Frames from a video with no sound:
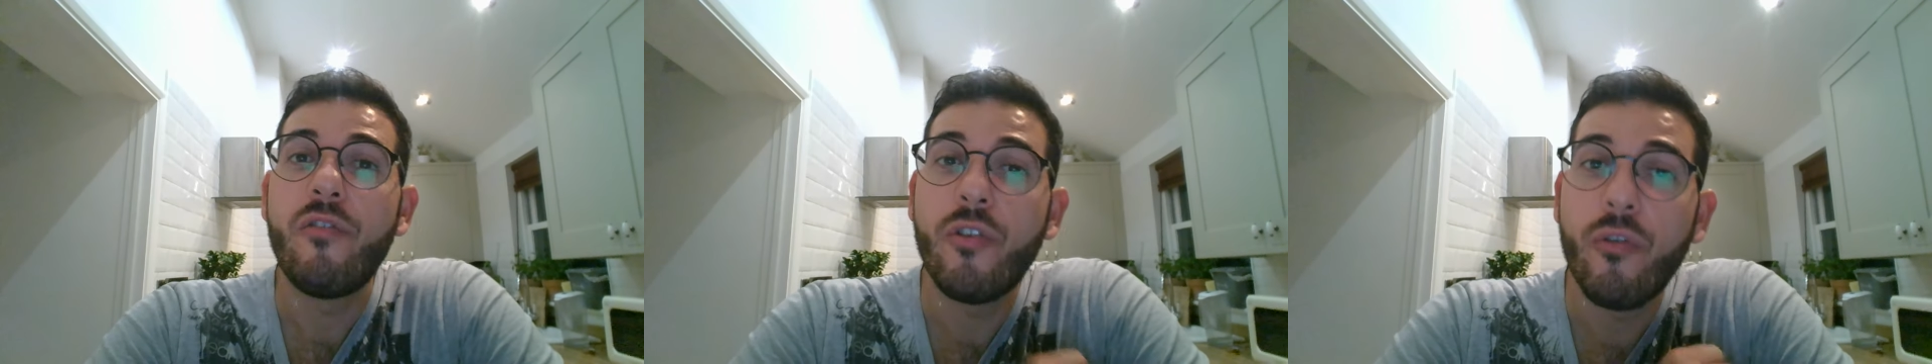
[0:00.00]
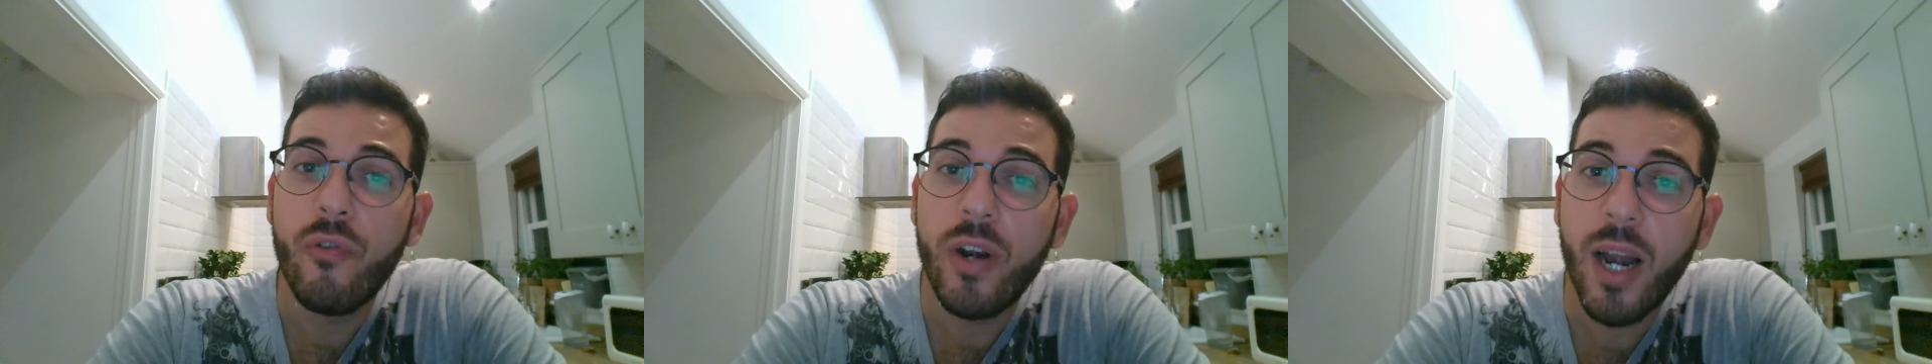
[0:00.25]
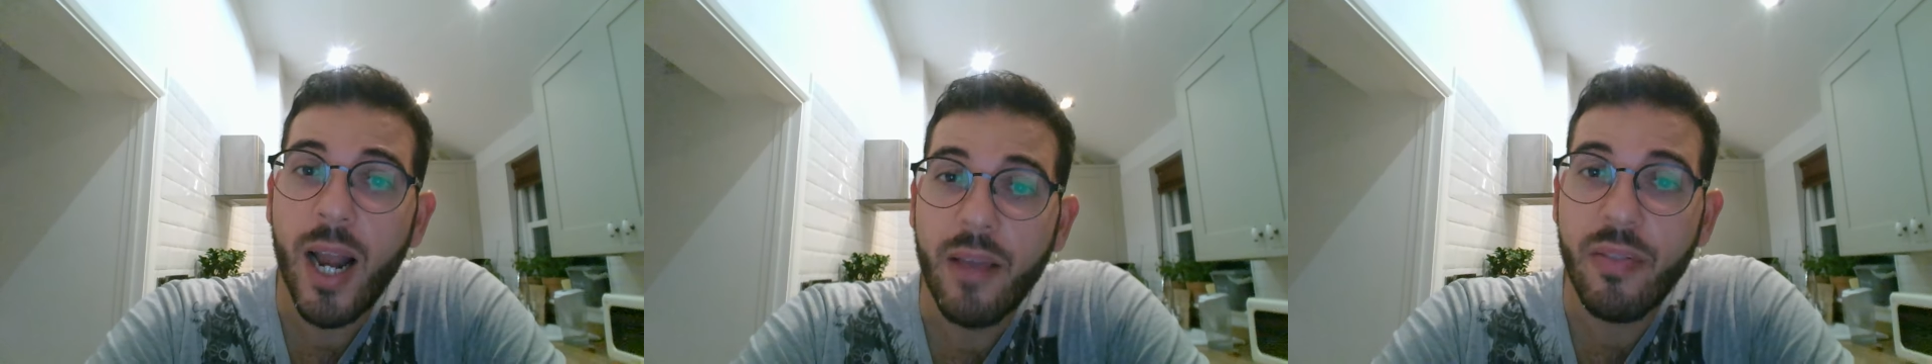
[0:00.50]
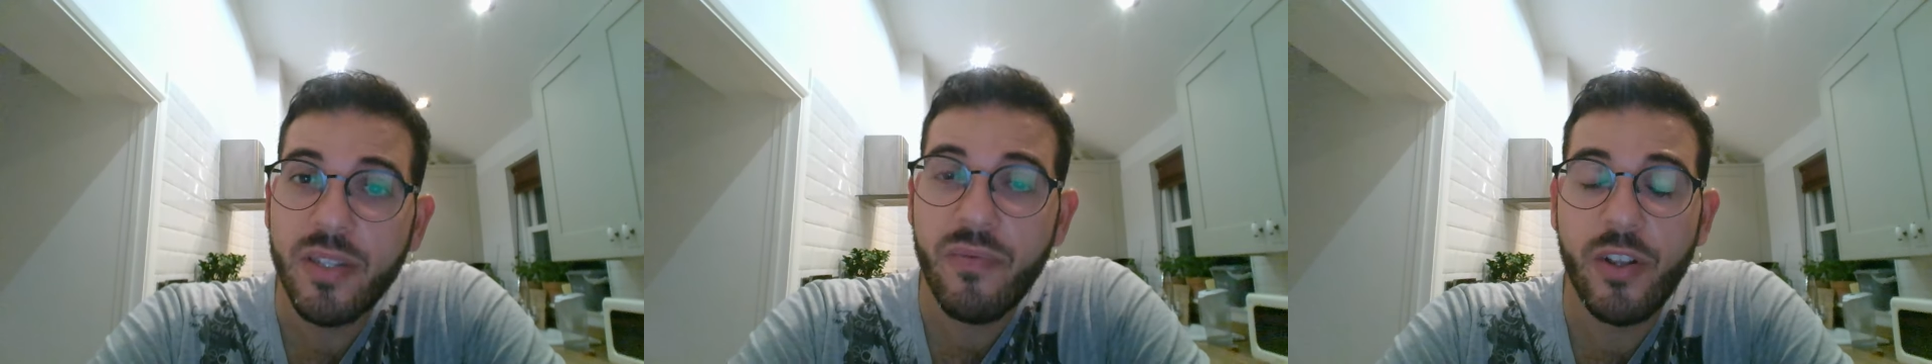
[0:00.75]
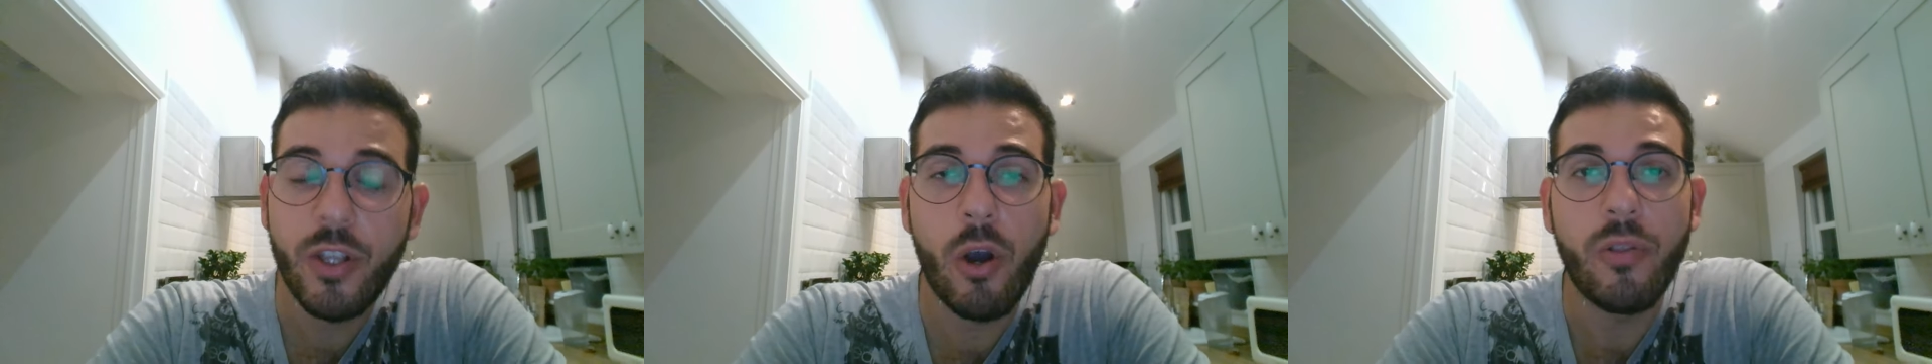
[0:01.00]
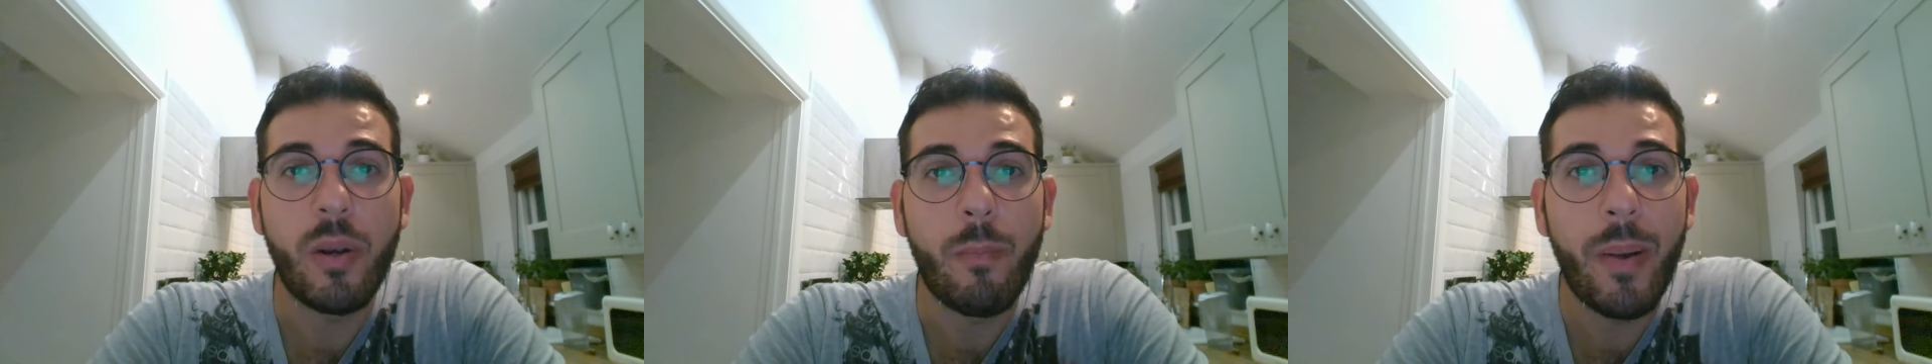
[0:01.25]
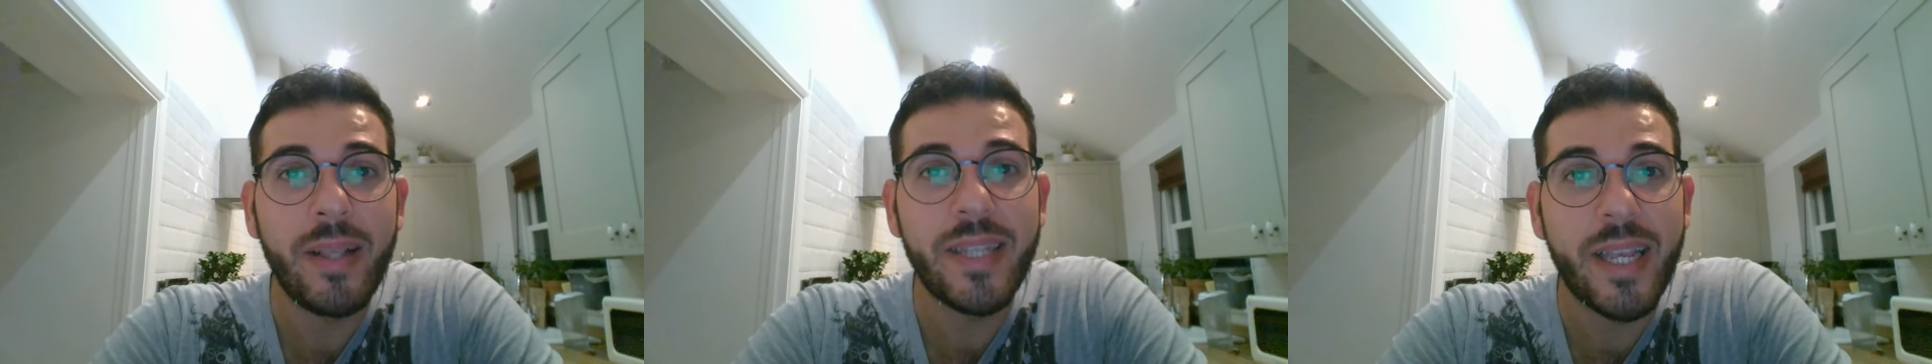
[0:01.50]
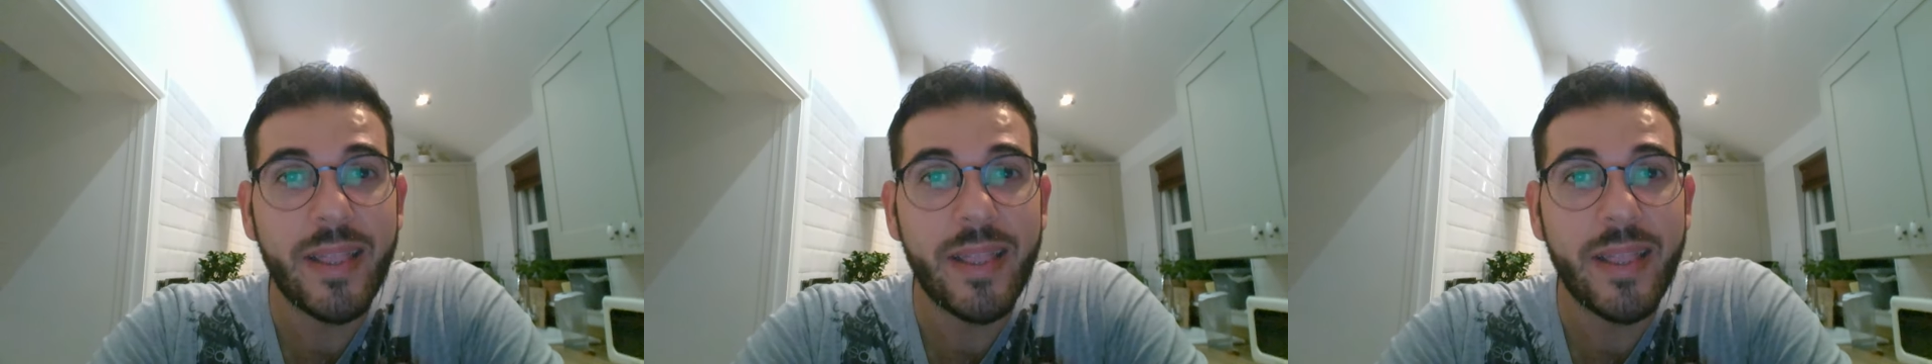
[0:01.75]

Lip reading: If you really like this video, then please